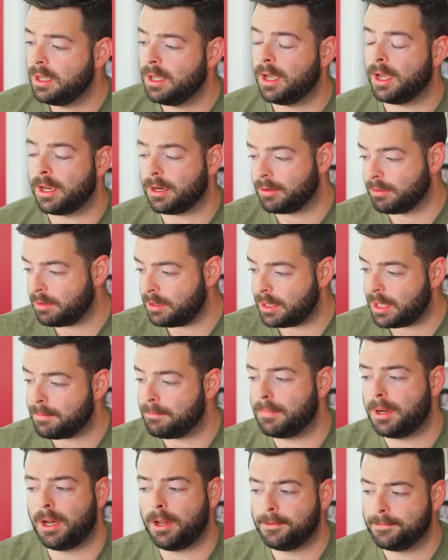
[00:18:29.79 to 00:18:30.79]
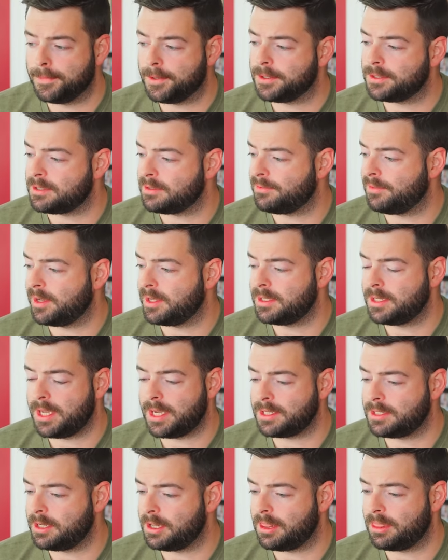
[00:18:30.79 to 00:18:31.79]
I agree that mild malt's a
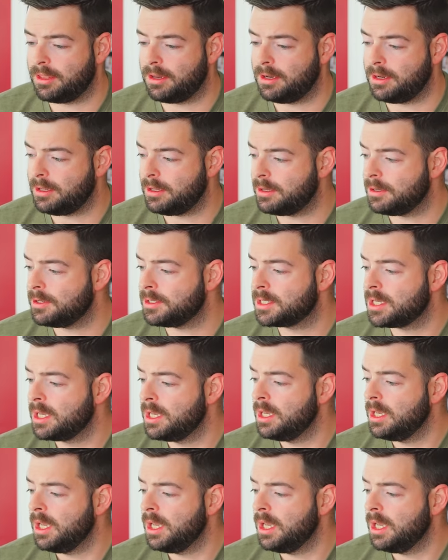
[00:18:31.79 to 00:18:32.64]
fantastic thing to use.